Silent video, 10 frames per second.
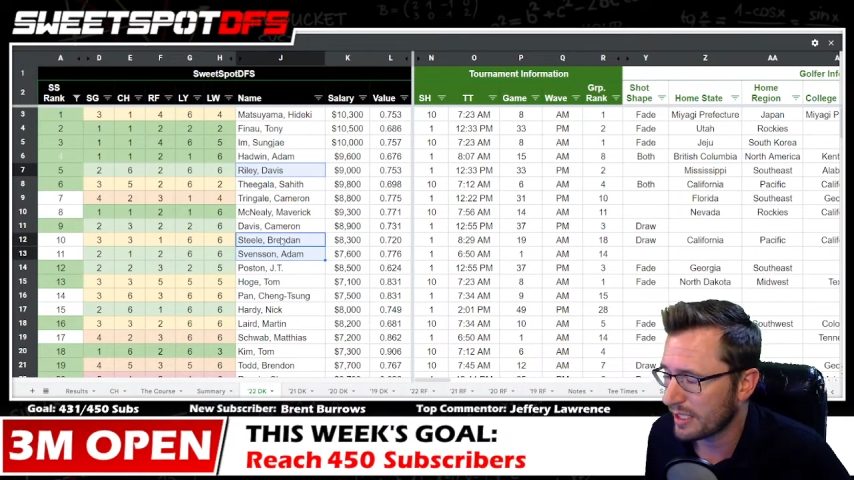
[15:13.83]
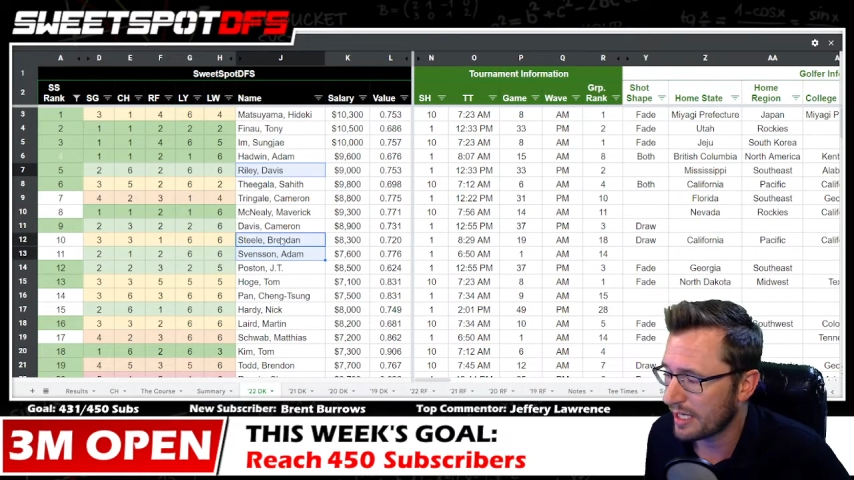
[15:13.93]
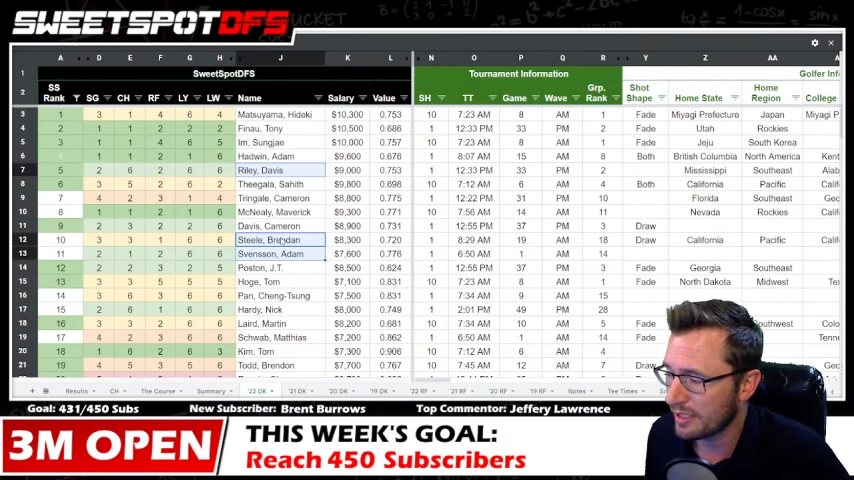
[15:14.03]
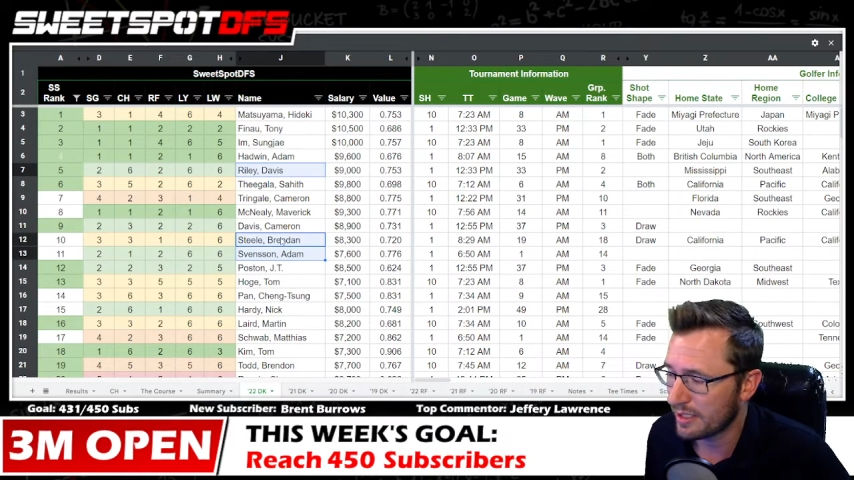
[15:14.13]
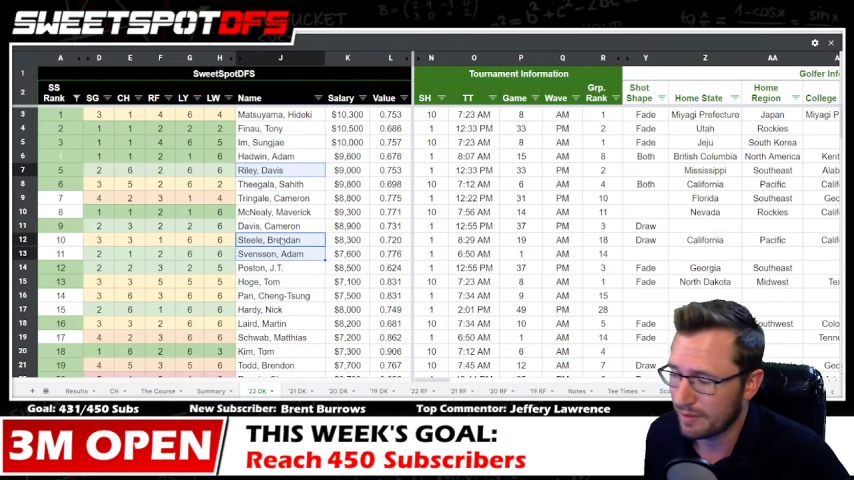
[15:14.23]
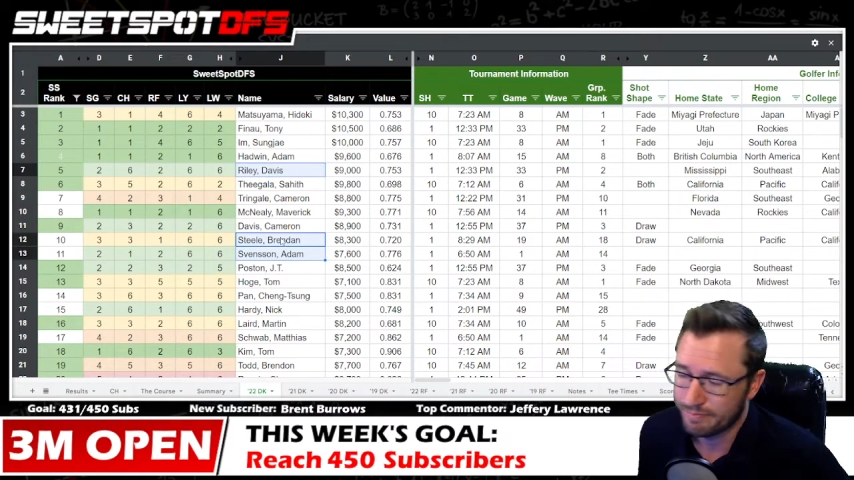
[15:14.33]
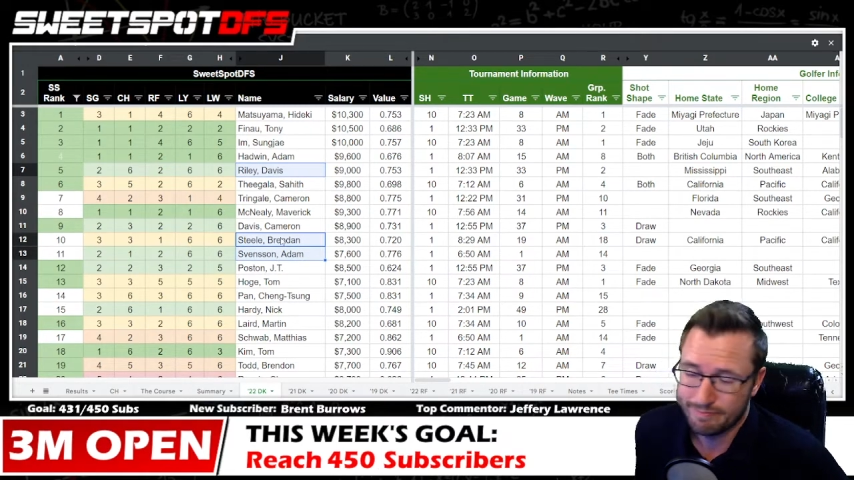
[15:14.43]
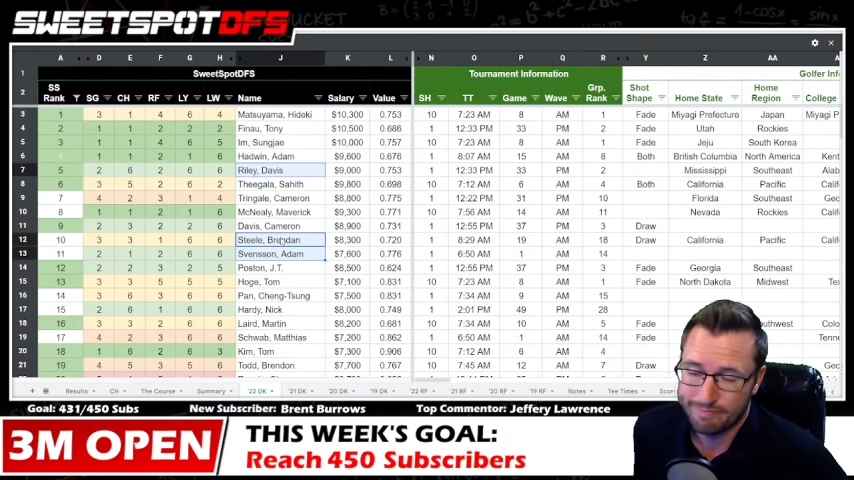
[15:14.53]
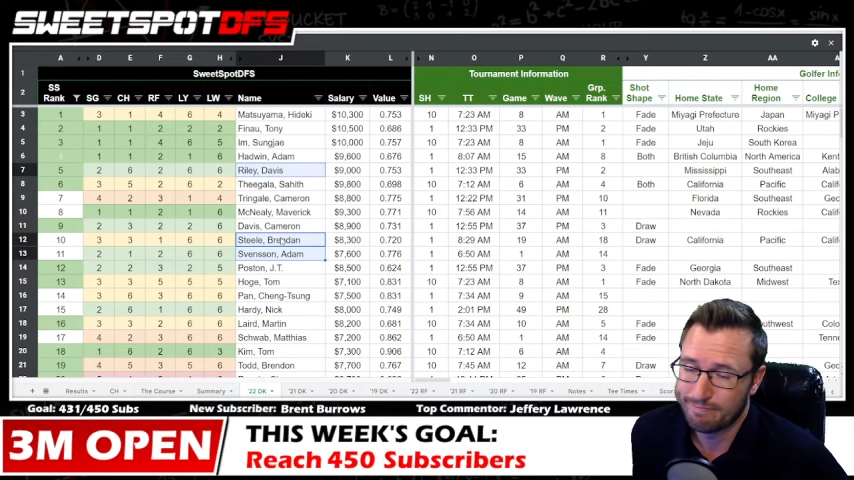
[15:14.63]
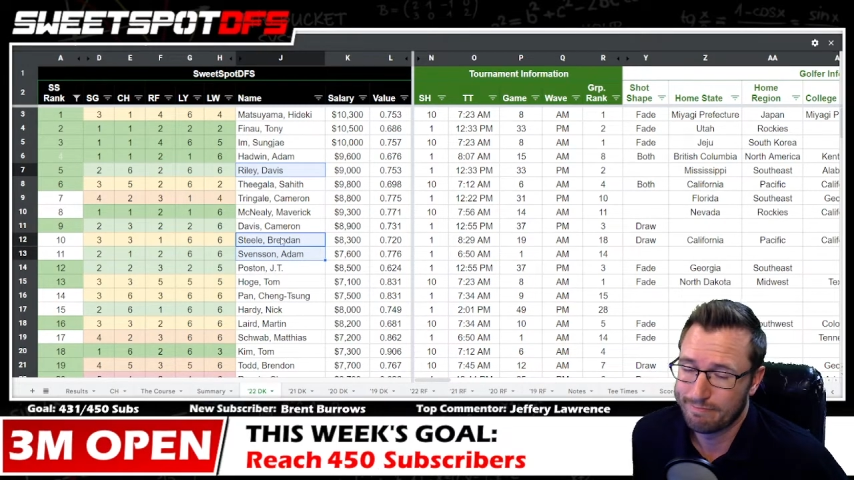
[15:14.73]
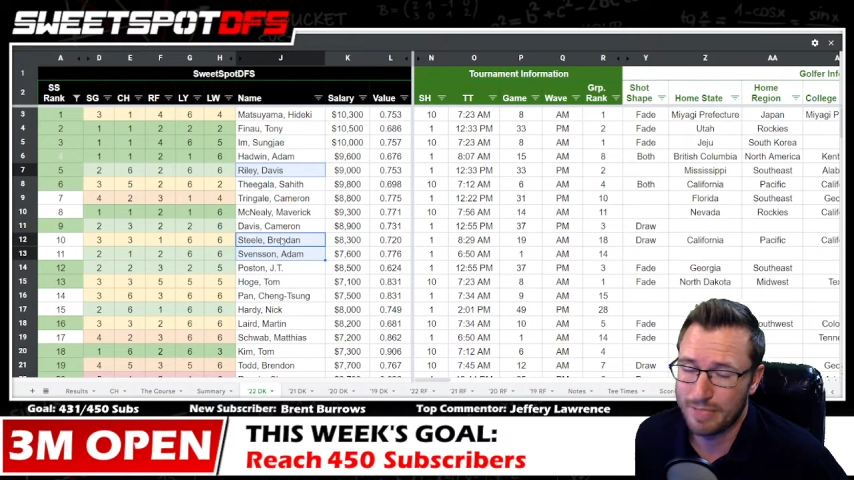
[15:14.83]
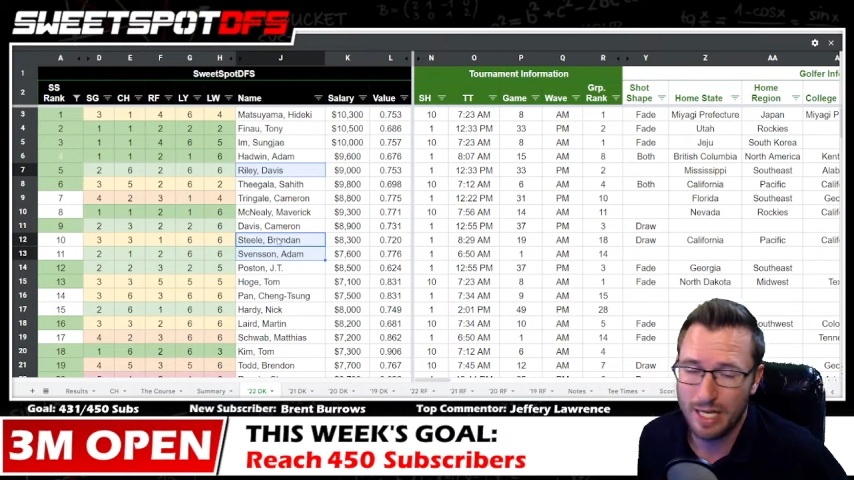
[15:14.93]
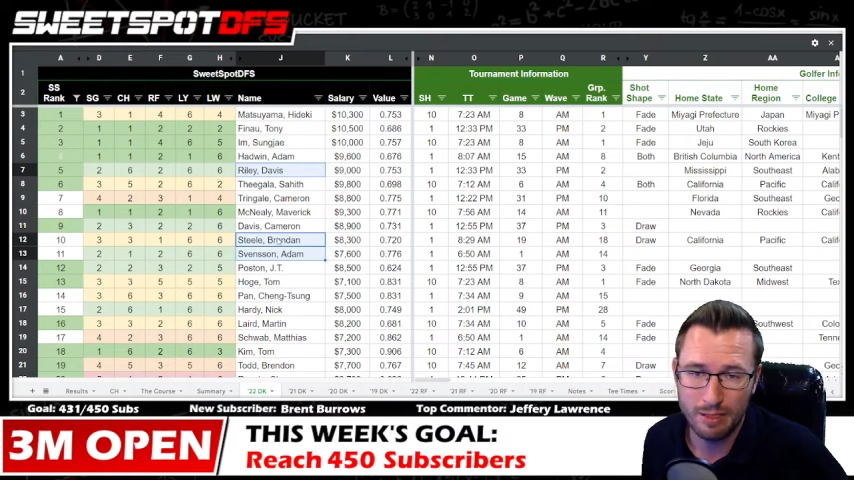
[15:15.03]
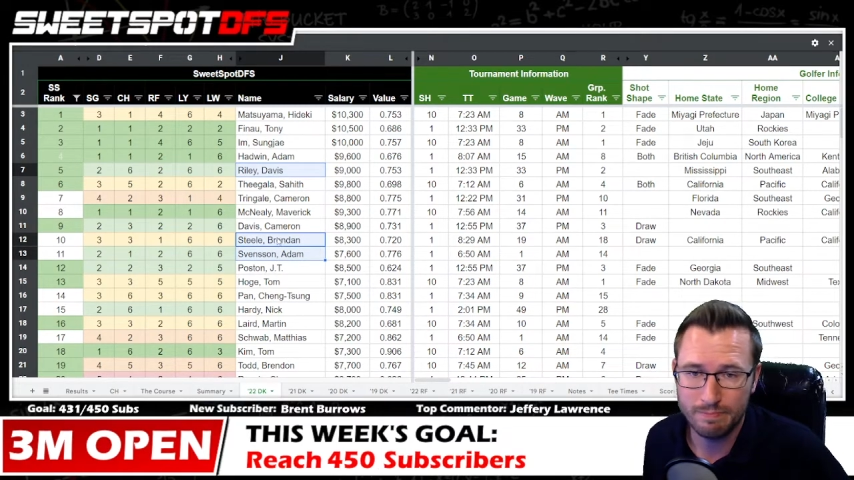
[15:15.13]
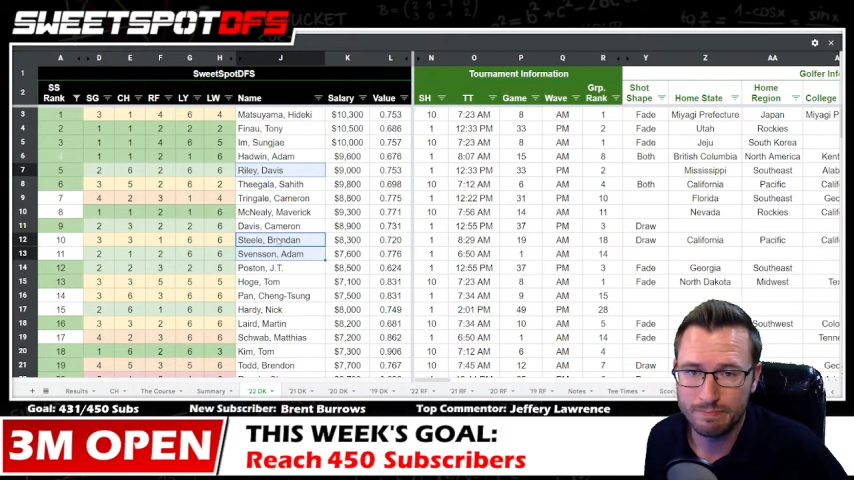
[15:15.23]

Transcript: and hey,